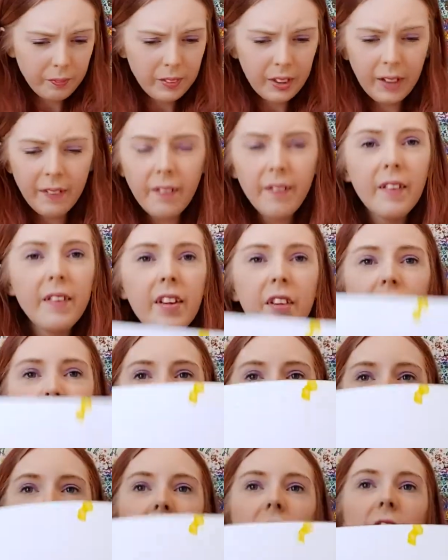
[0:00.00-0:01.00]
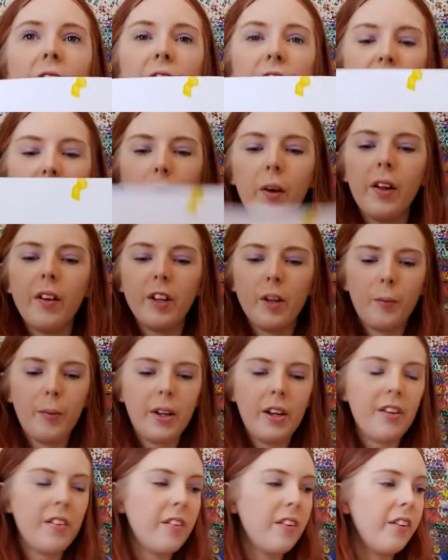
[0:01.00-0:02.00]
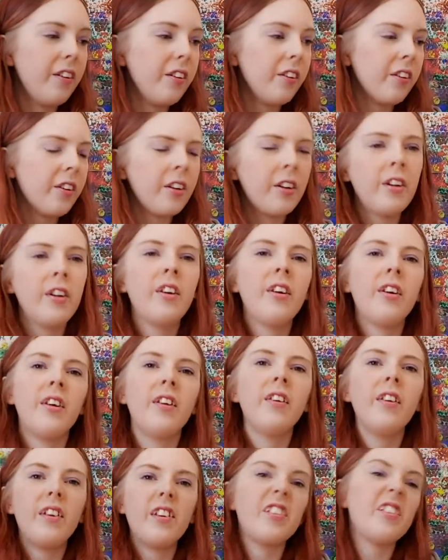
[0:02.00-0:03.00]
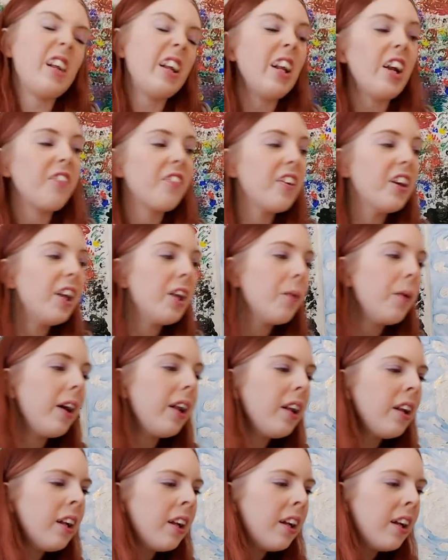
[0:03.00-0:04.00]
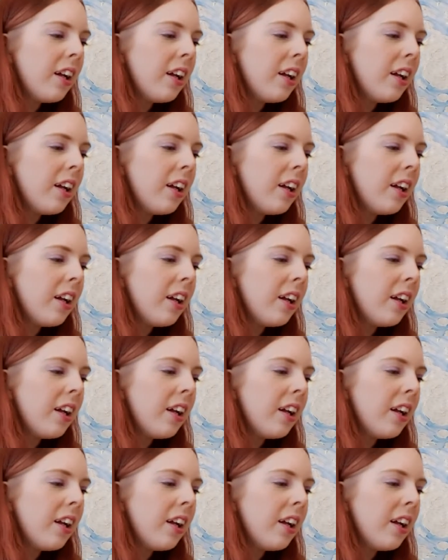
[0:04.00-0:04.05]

and then the different yellows as well on the piece that stand out really well.